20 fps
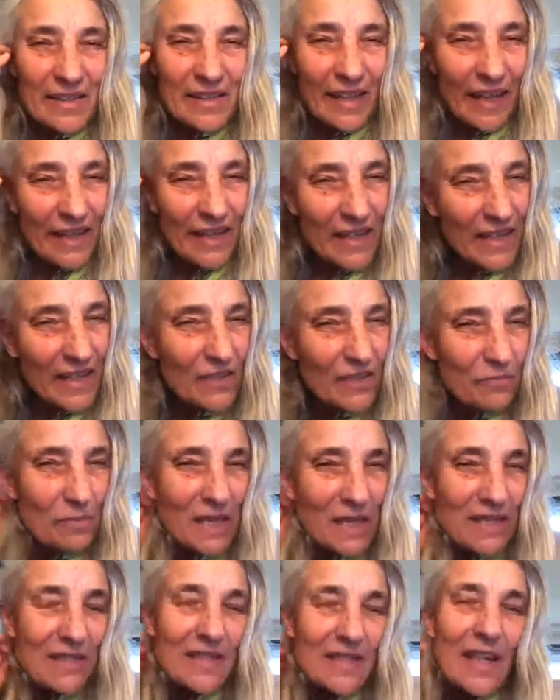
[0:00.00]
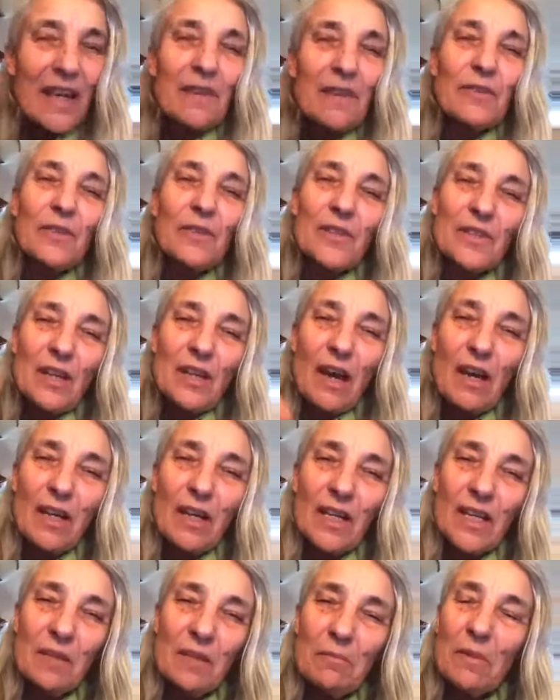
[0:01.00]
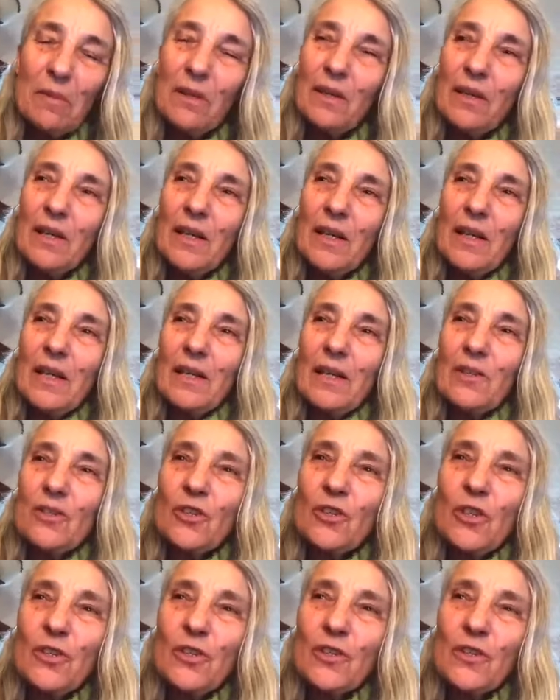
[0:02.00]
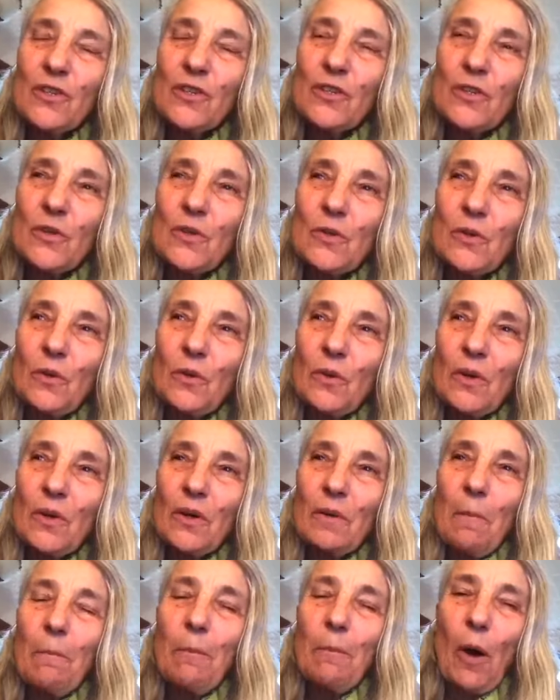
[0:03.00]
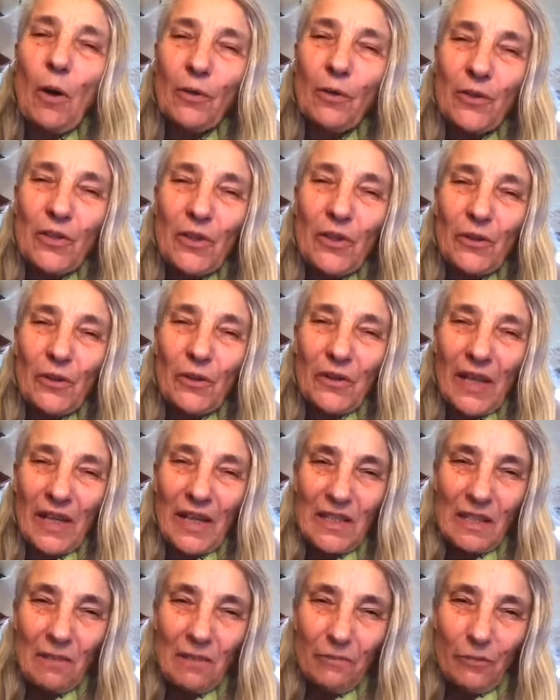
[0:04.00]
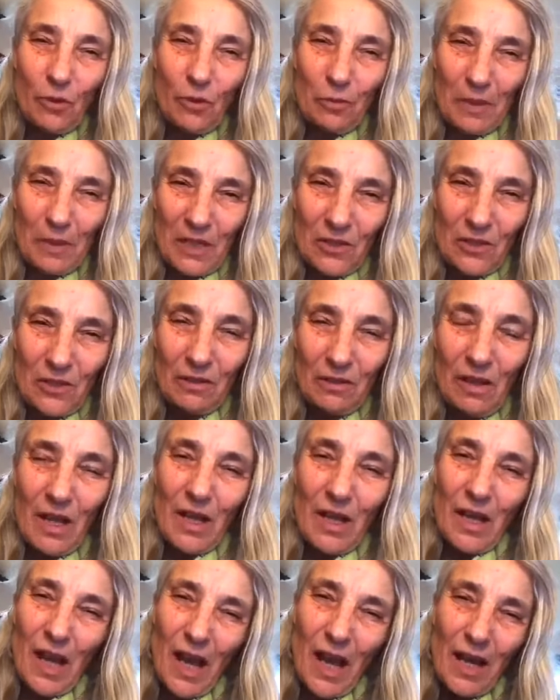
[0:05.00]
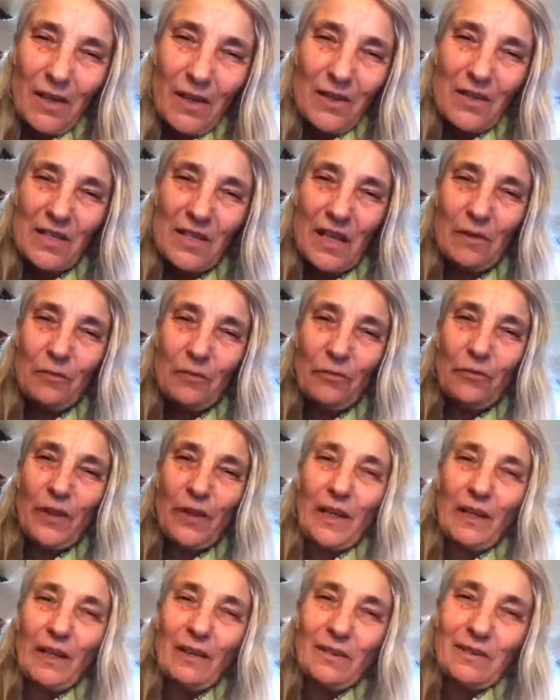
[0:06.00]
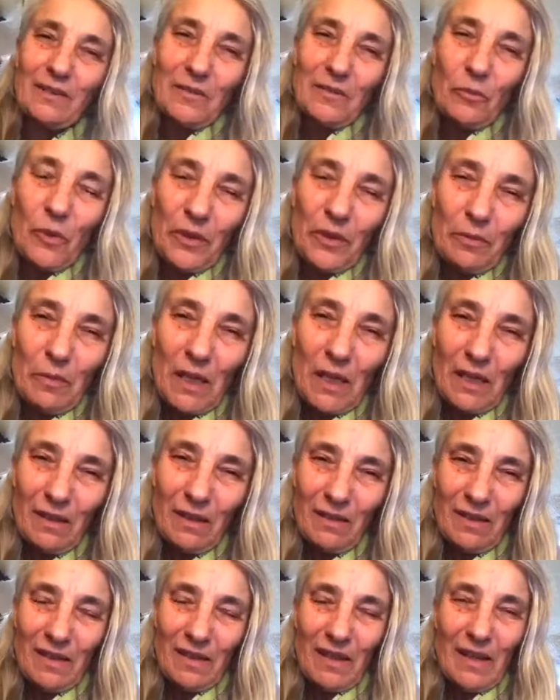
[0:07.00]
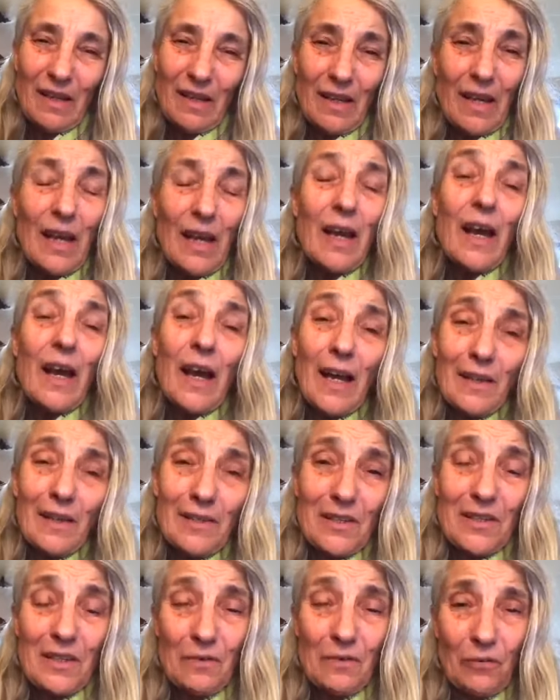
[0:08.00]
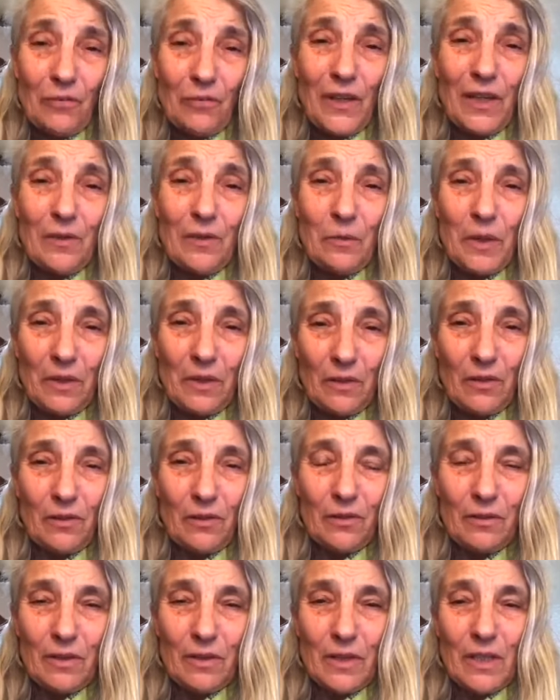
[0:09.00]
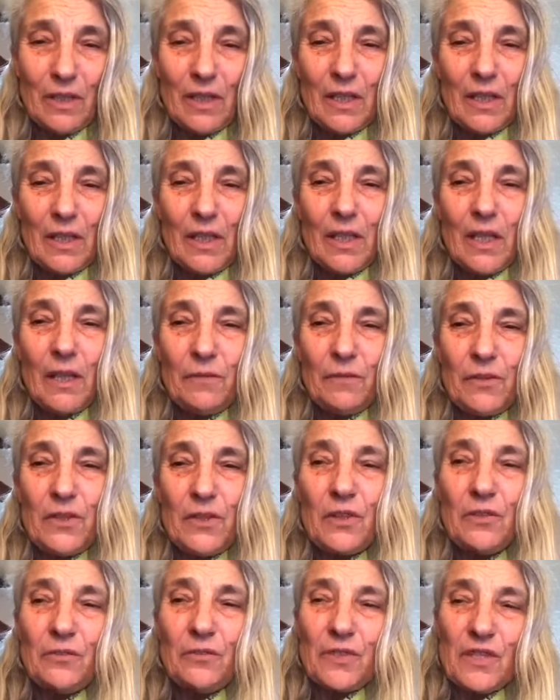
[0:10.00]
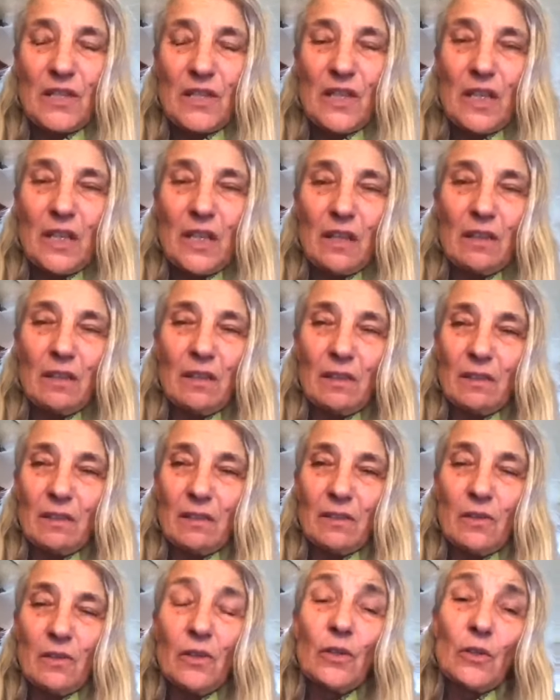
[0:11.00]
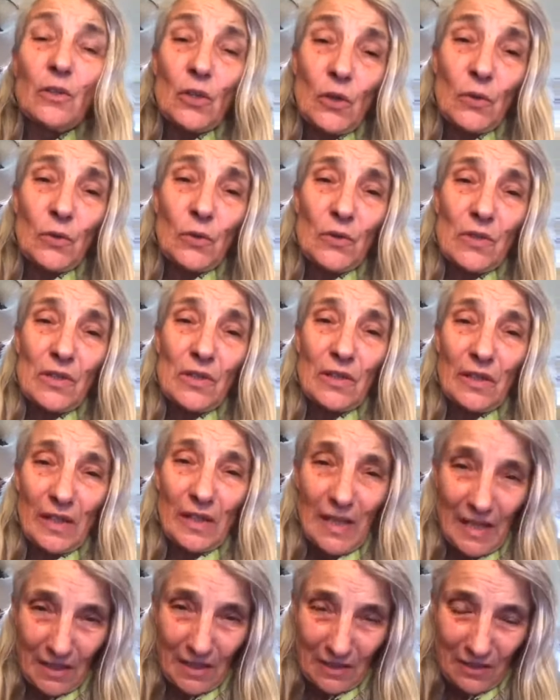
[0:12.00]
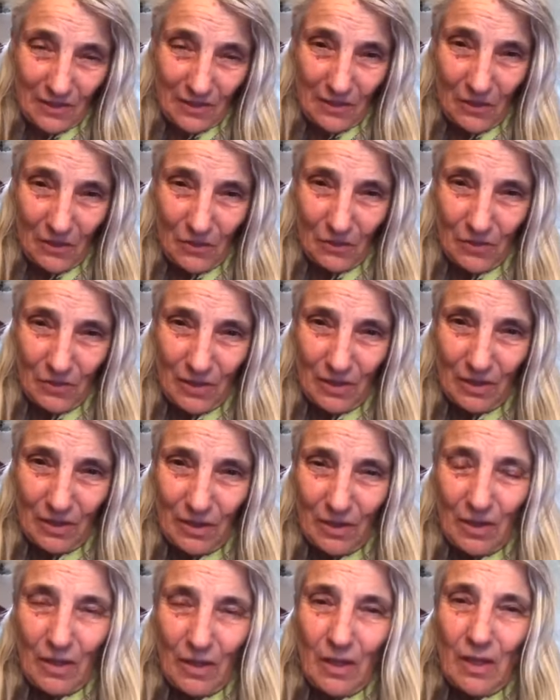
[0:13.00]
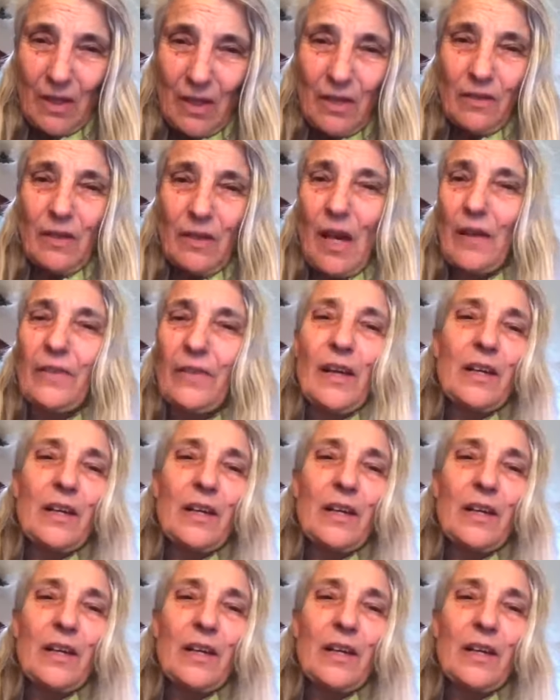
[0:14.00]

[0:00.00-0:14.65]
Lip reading: Can I give myself the time just to ponder on that information? How does that feel with me? How does it feel with you if you've seen the news, the latest news, that